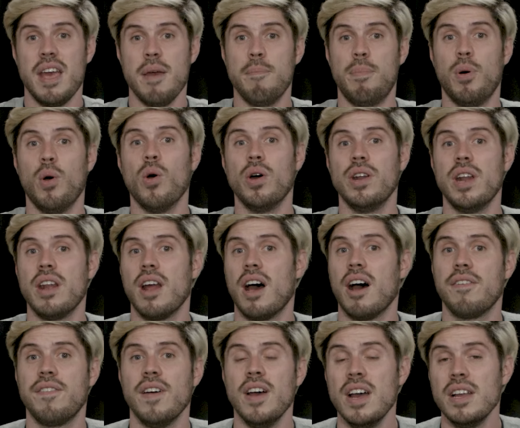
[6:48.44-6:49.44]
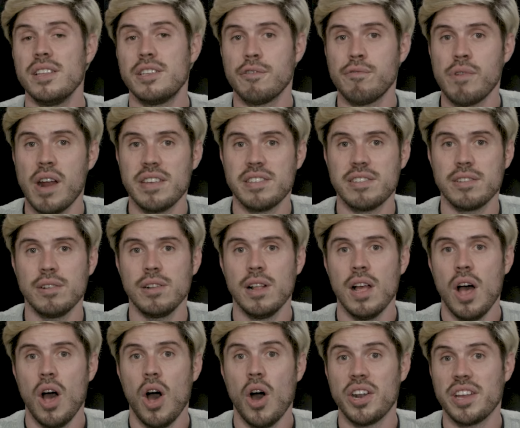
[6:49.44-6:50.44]
important enough to wrestle
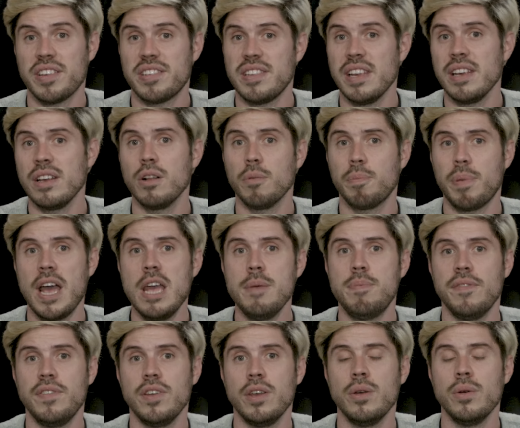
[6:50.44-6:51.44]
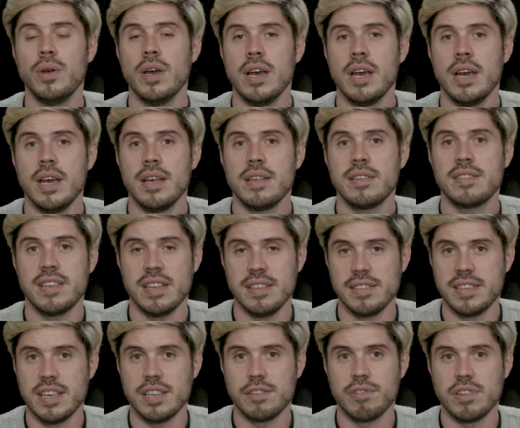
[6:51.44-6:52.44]
on a single pay-per-view
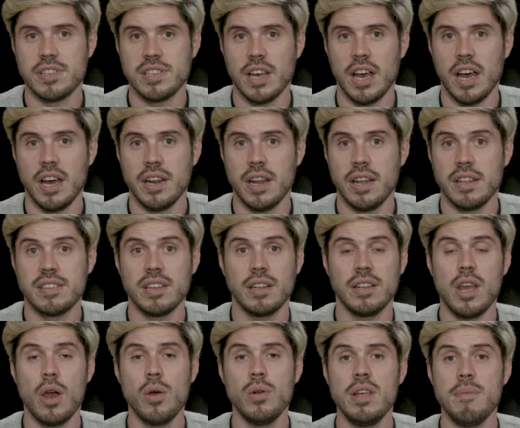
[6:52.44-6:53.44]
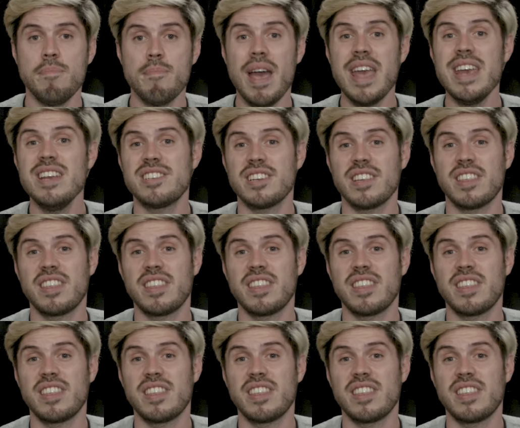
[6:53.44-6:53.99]
since his return. Until the only major